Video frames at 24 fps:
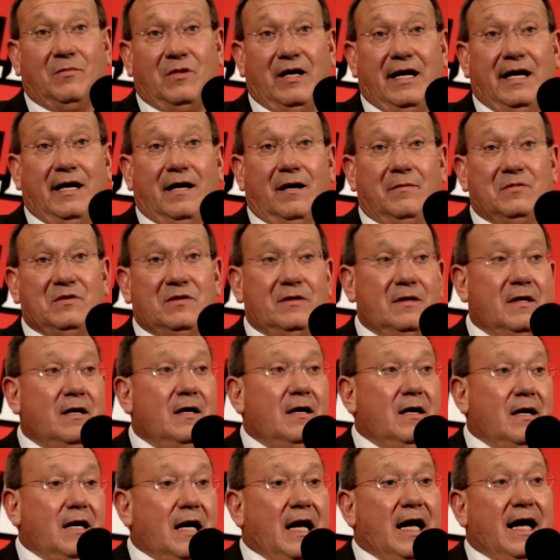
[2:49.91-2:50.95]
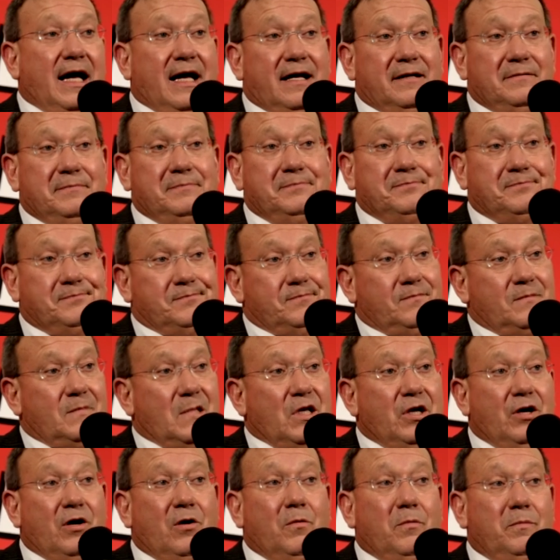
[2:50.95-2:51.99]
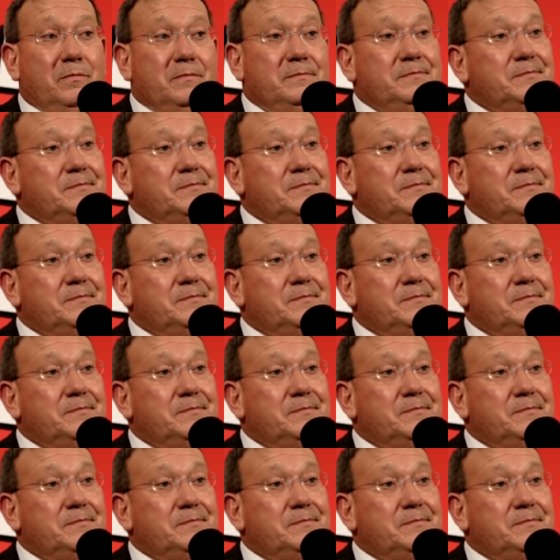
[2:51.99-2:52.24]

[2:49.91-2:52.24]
layups, and, you know,